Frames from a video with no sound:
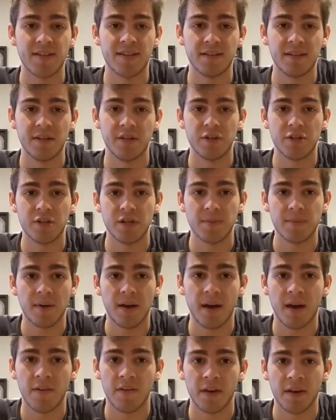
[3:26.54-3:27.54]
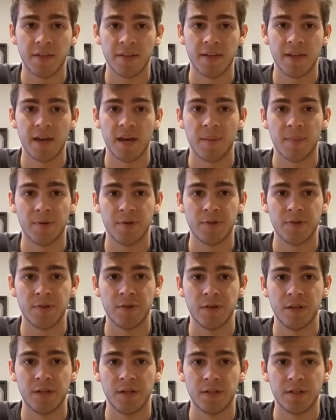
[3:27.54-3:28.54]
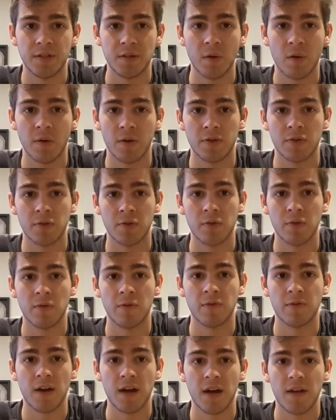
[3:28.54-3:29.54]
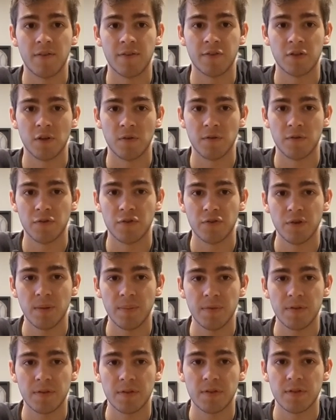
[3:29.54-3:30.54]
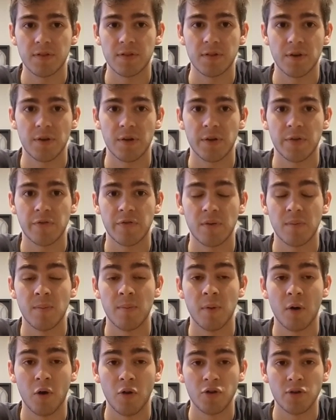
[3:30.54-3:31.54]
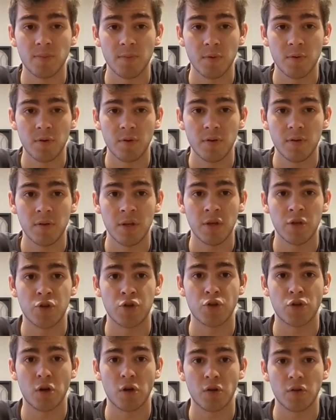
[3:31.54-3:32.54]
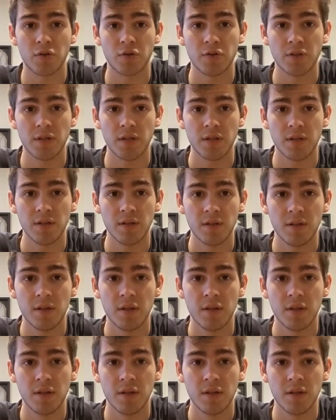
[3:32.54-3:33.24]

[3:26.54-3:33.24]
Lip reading: Leadership, I've had the opportunity to go on a total of 5 service trips, starting from Baltimore, then Charleston,